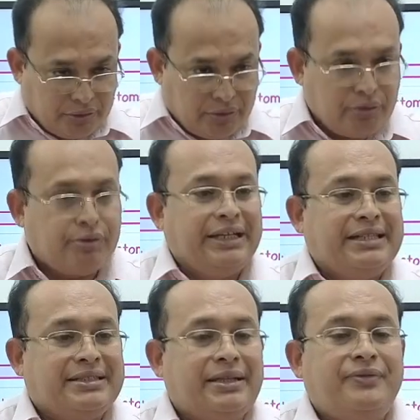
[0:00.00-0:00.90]
Today
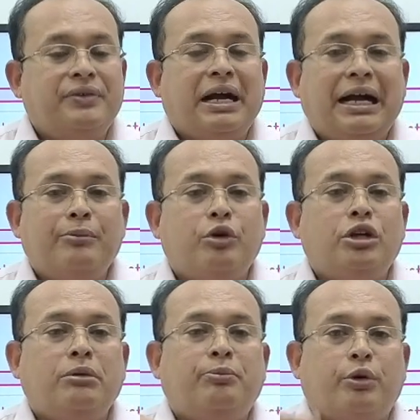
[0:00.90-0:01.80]
itself, I am going to
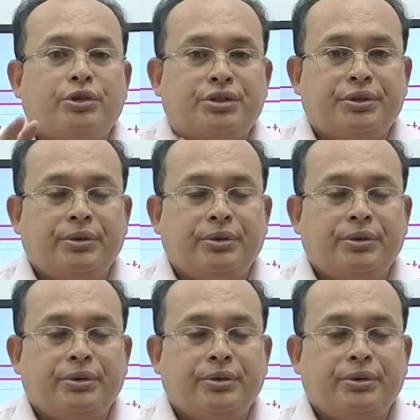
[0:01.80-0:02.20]
post